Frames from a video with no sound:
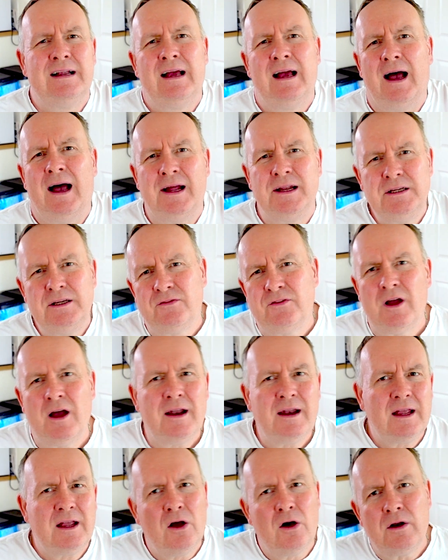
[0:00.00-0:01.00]
and you've
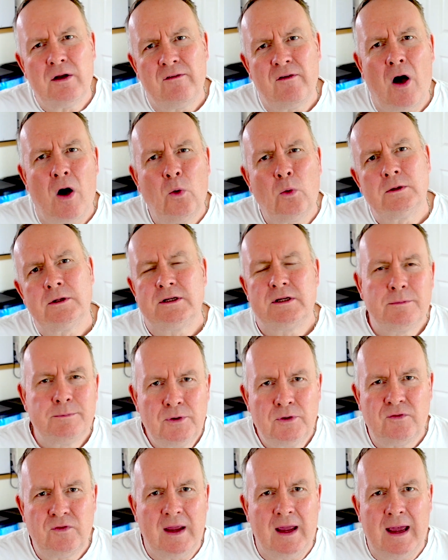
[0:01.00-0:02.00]
kind of hold it
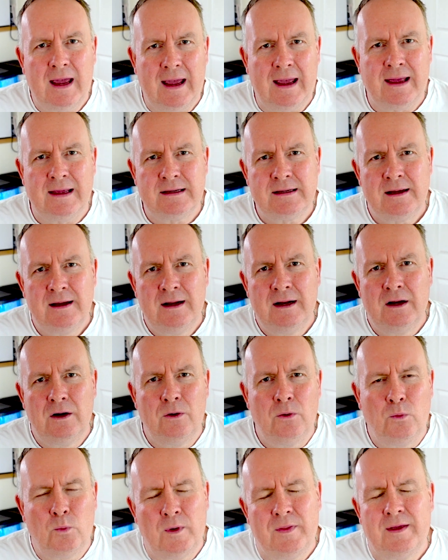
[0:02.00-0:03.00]
above your head
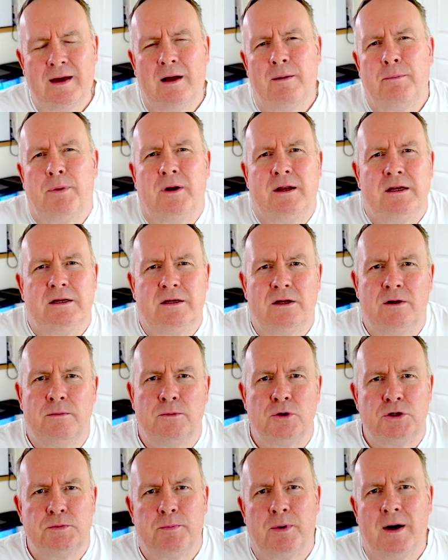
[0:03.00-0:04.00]
without putting too
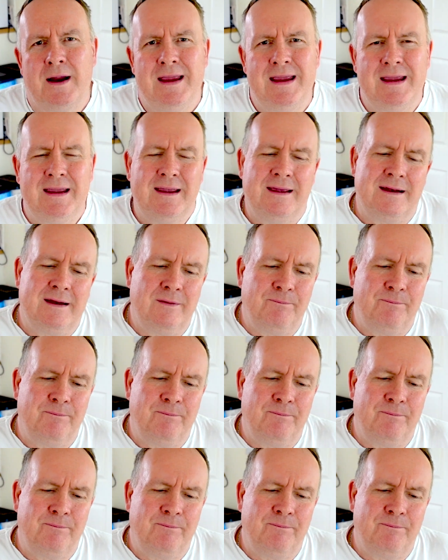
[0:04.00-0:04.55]
much brake in.